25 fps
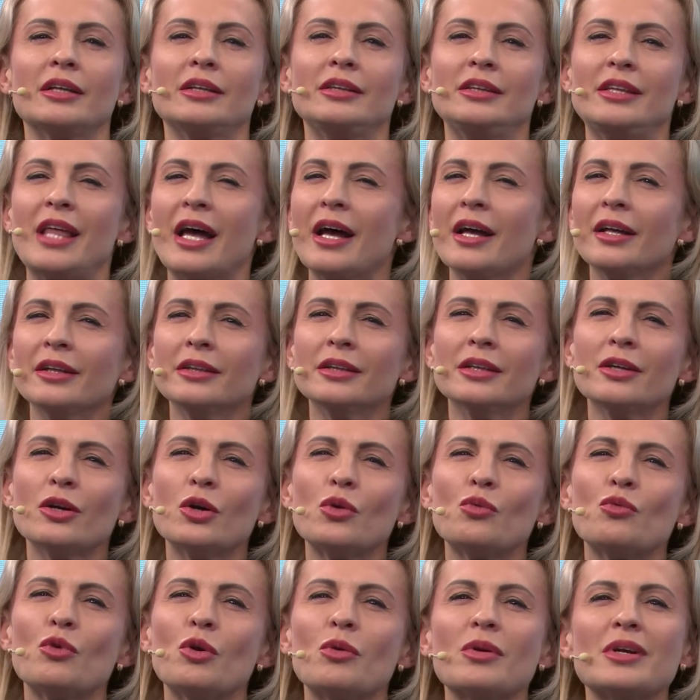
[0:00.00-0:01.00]
Then
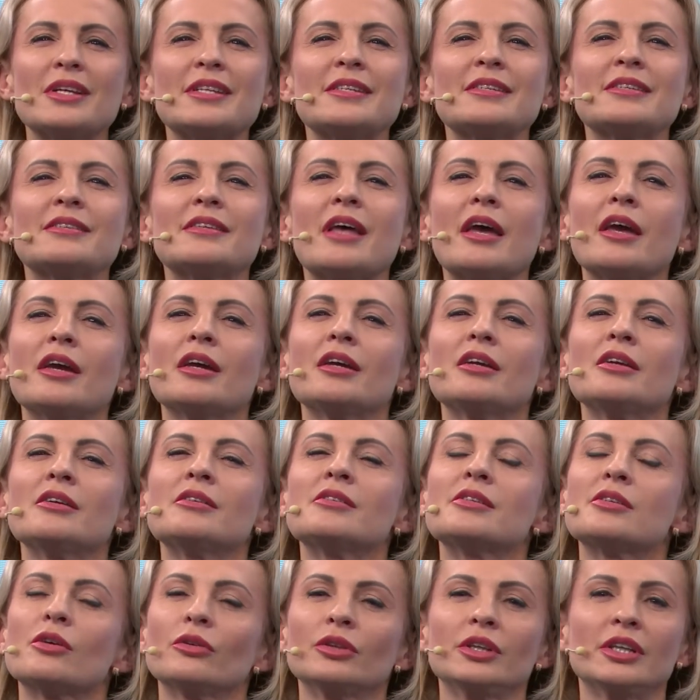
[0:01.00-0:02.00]
we will stay
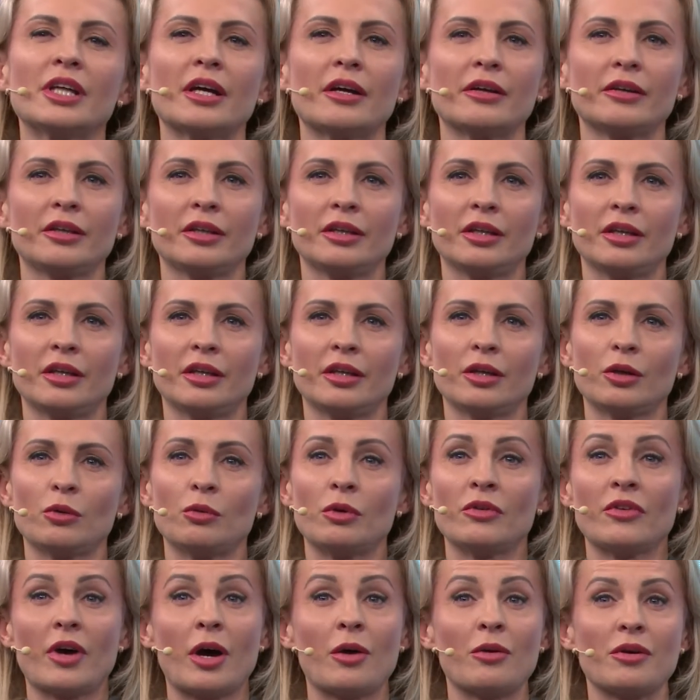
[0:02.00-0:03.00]
in solidarity
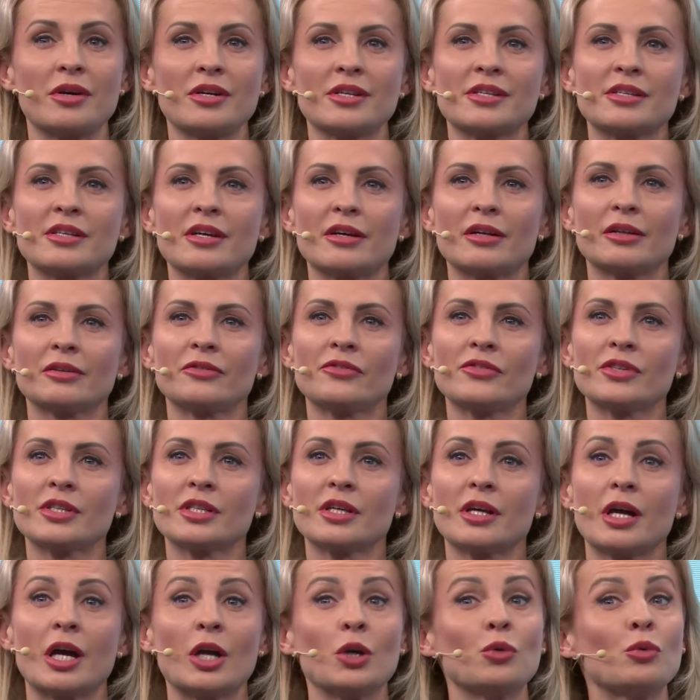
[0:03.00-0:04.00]
with
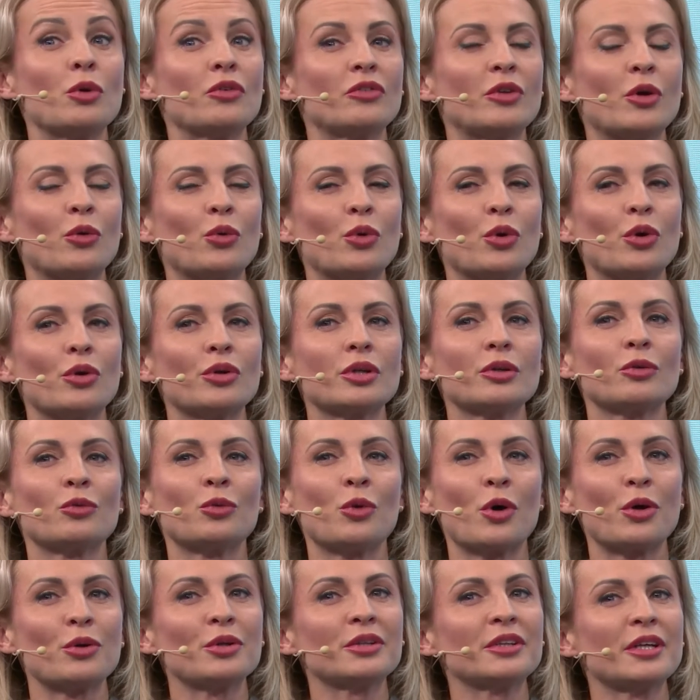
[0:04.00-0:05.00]
ourselves and with the
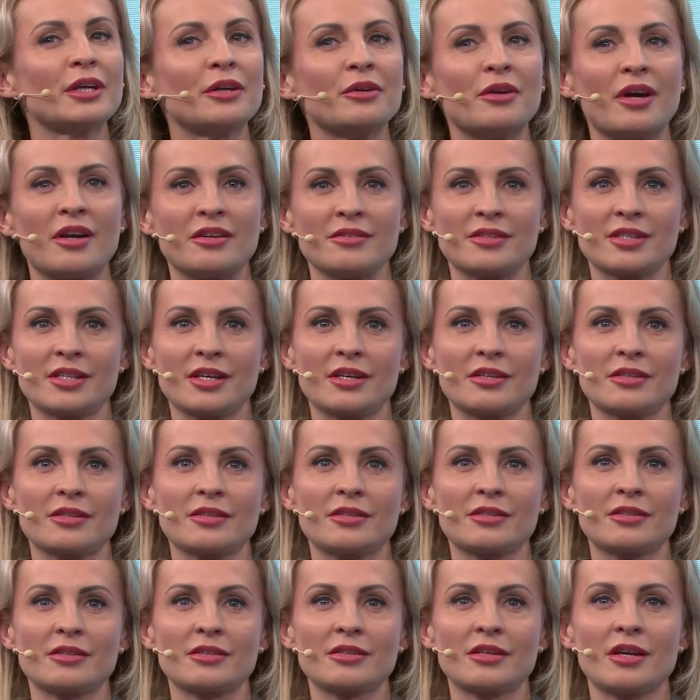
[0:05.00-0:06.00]
world around
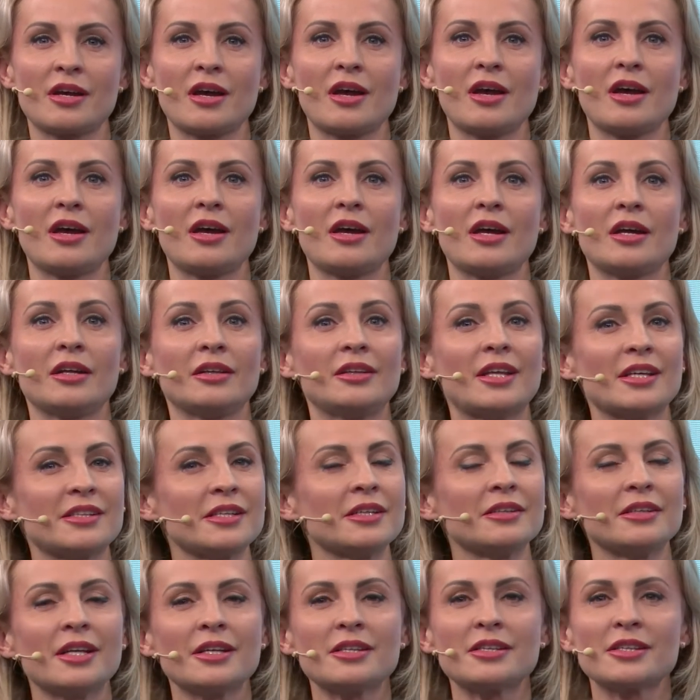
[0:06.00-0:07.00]
us.
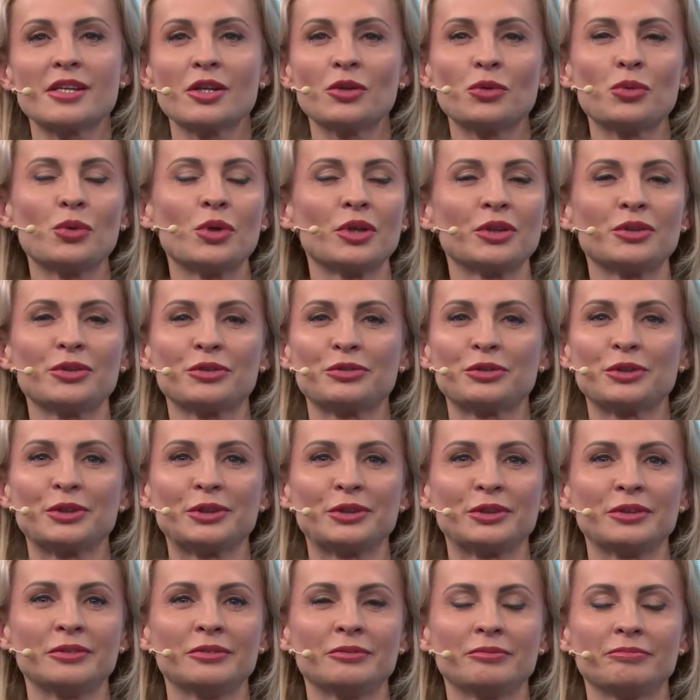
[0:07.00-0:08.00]
Doesn't that sound
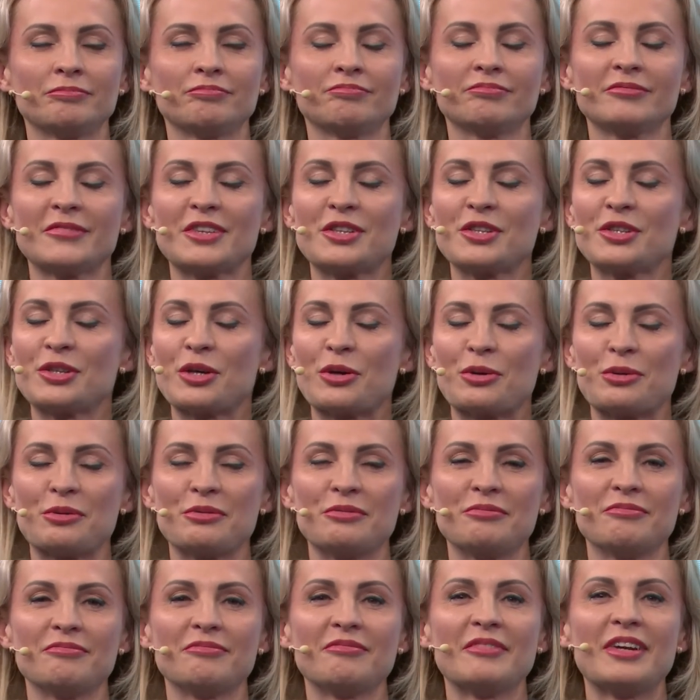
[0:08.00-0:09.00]
wonderful?
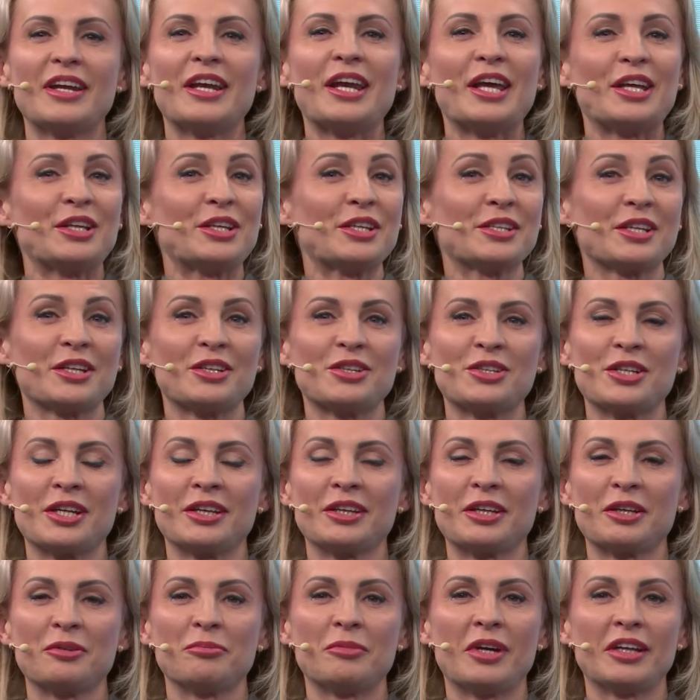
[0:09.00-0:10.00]
So, ladies and
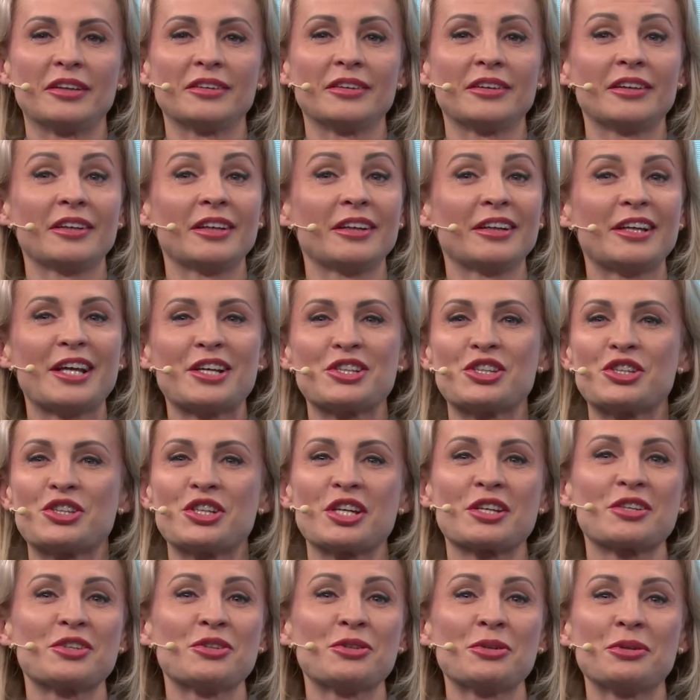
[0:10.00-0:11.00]
gentlemen, let's
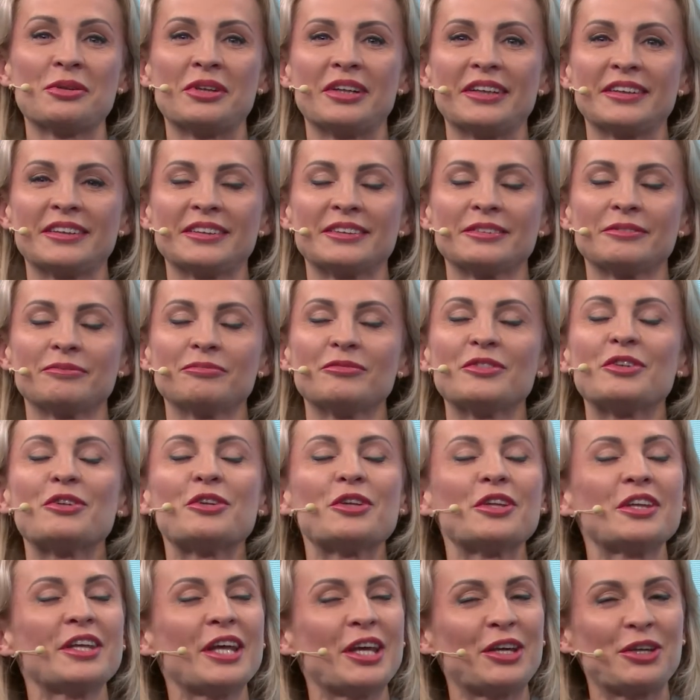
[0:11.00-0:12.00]
just do it.
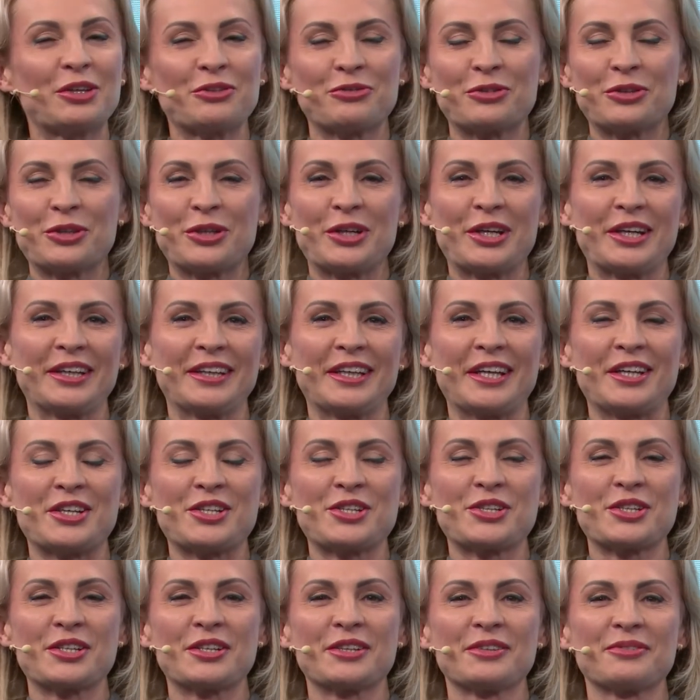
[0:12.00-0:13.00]
Thank you for your
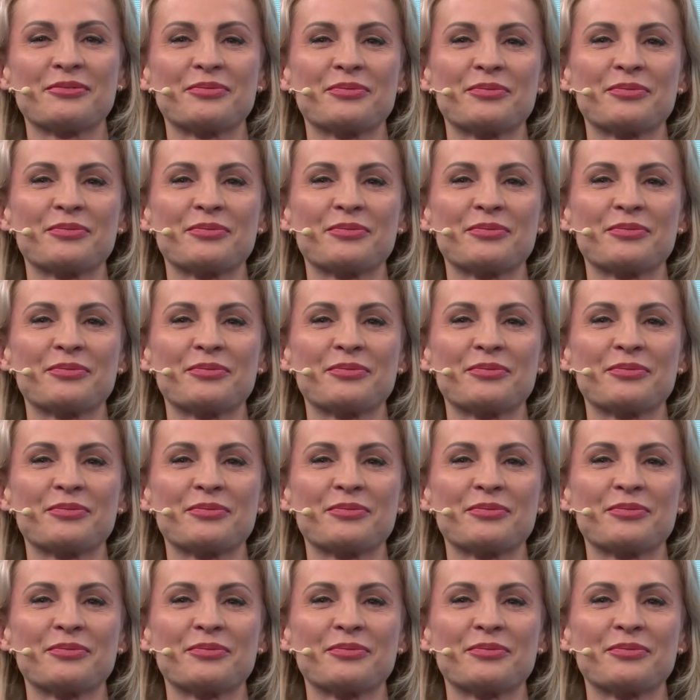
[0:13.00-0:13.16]
attention.